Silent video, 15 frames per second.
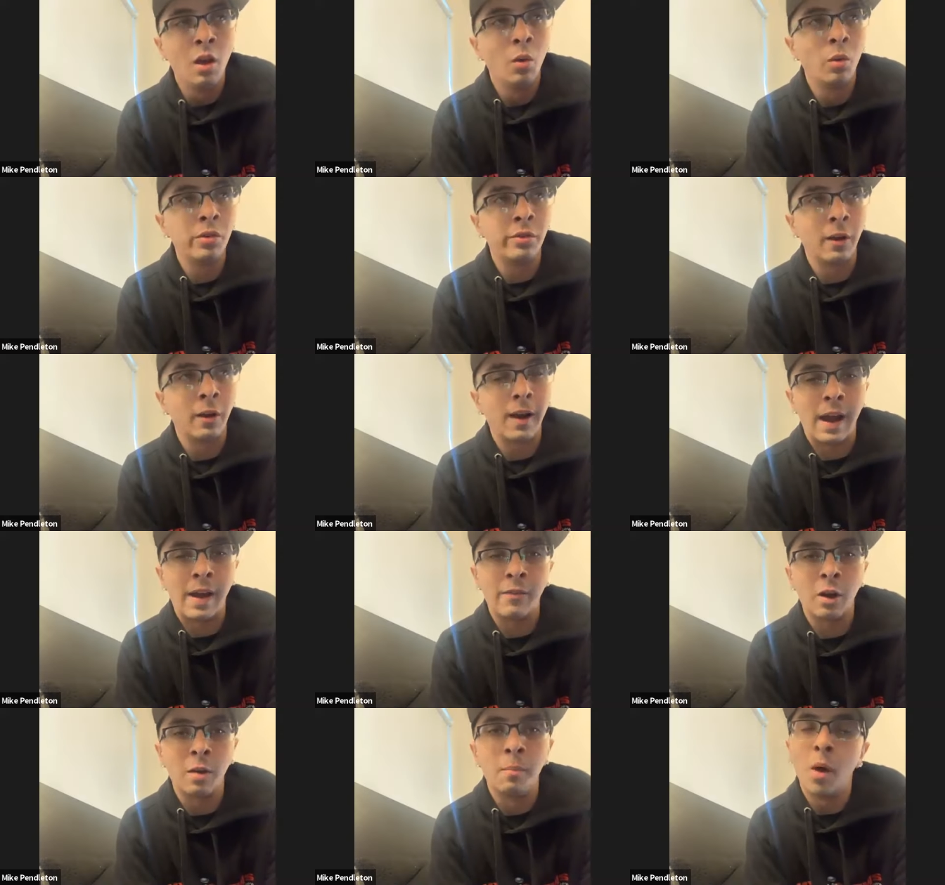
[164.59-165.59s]
Was there
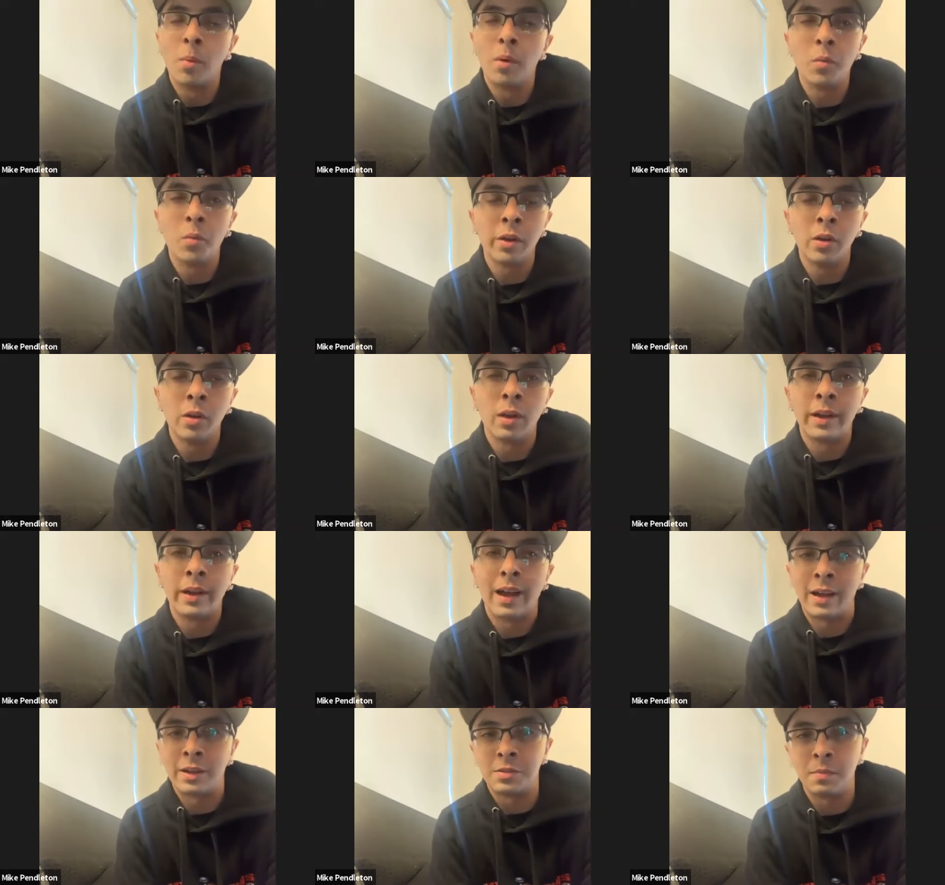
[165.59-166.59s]
ever a moment where you're like,
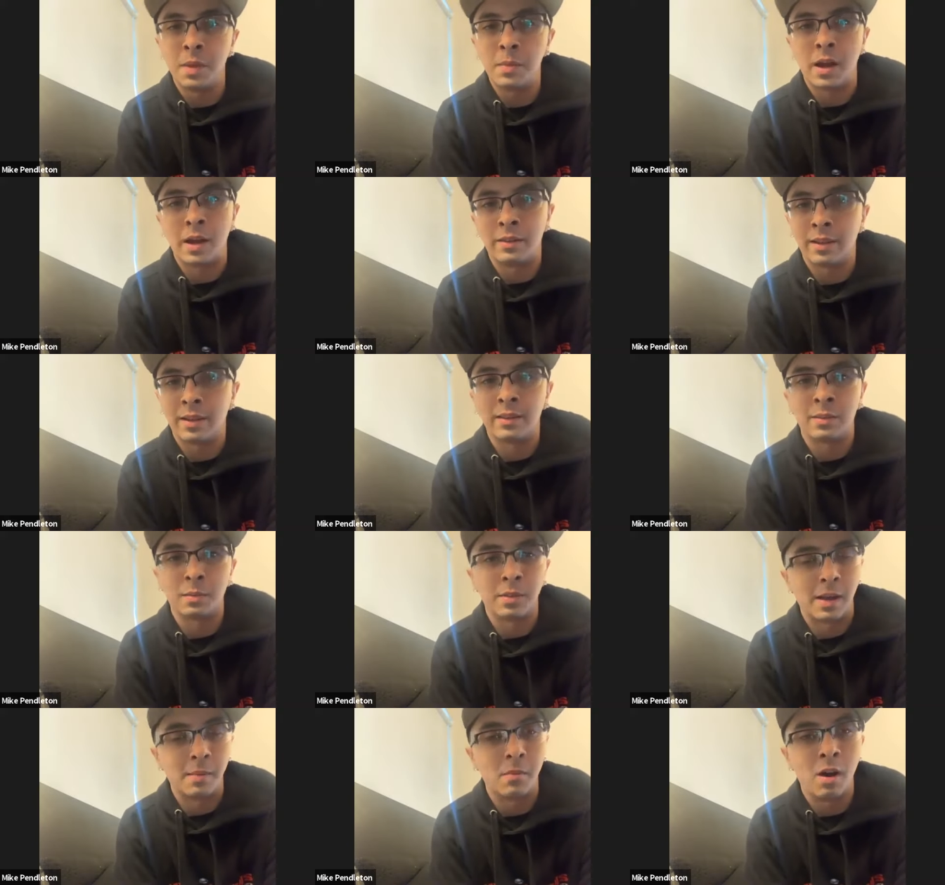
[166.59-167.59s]
maybe I'd take
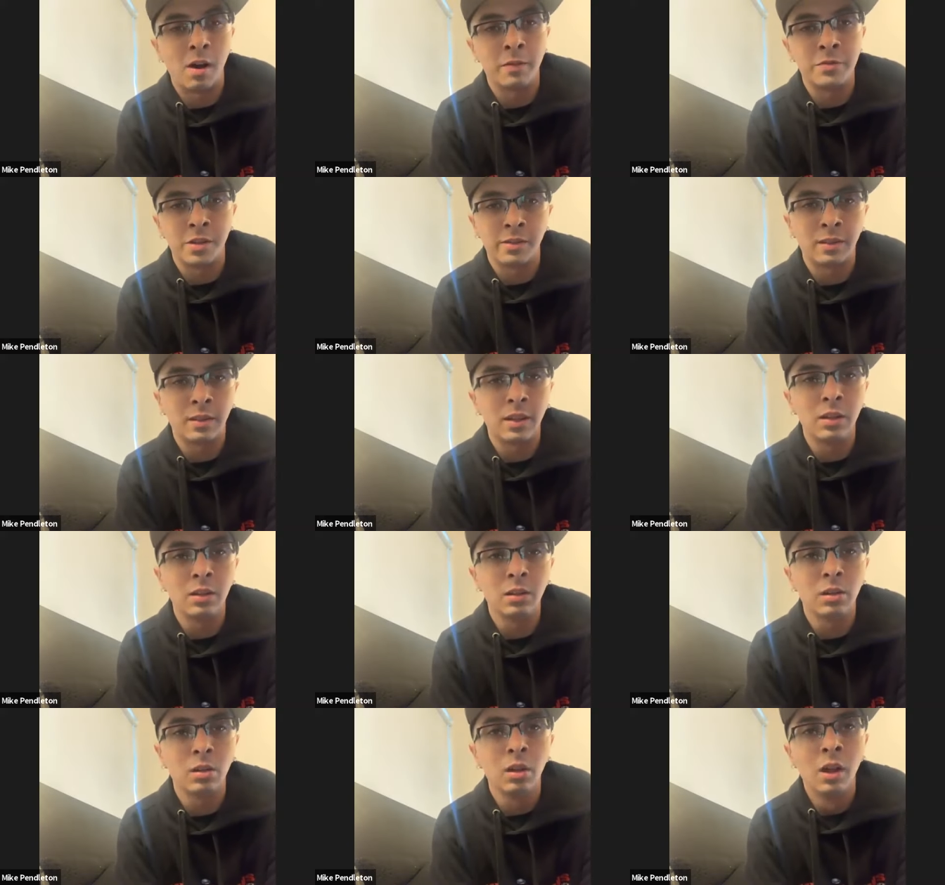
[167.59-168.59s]
some time off, just
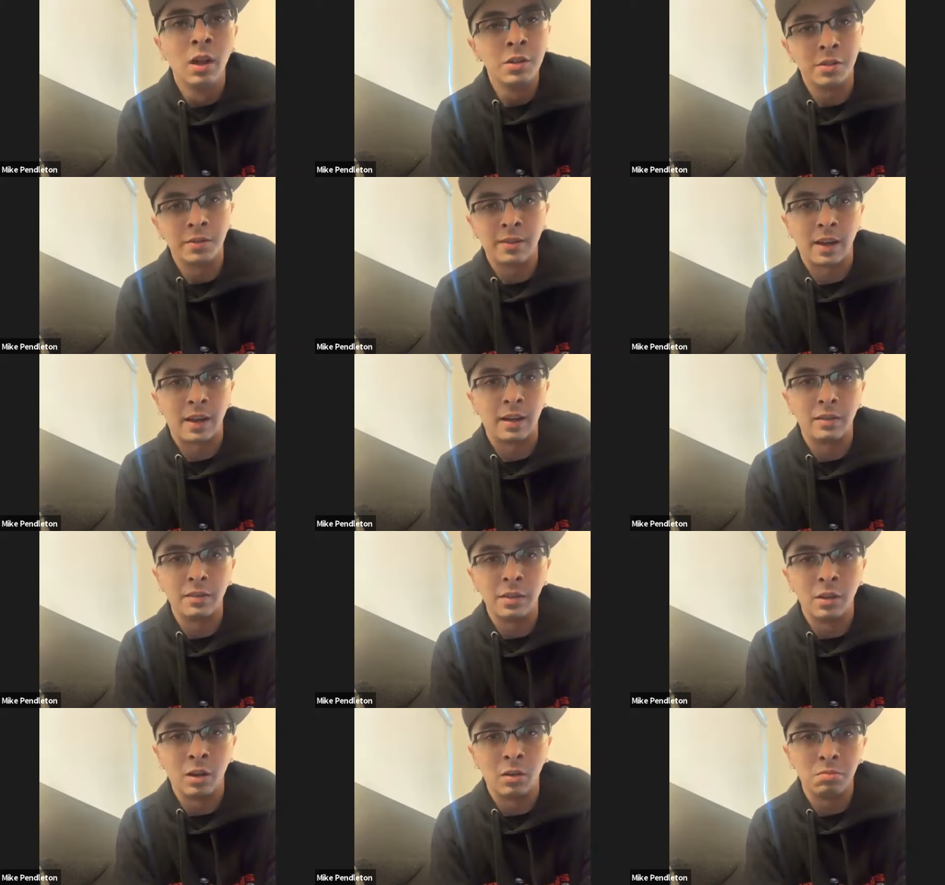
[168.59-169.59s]
heal, just kind of,
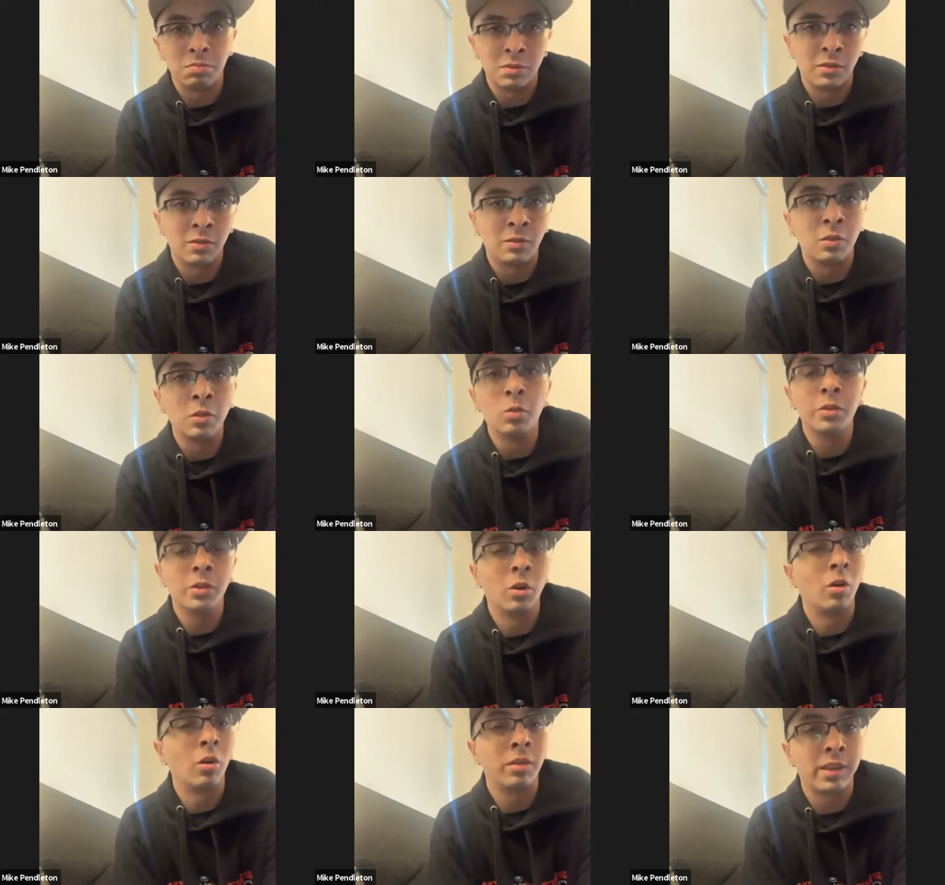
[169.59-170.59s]
you know, just do
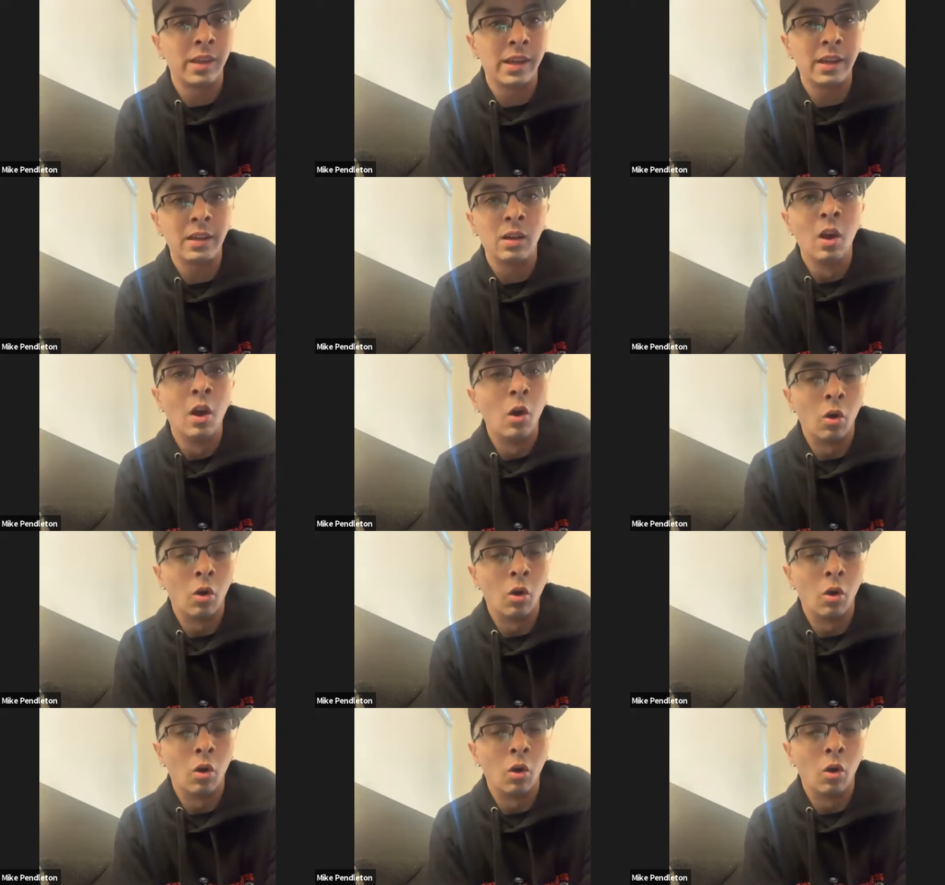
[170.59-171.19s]
your own thing?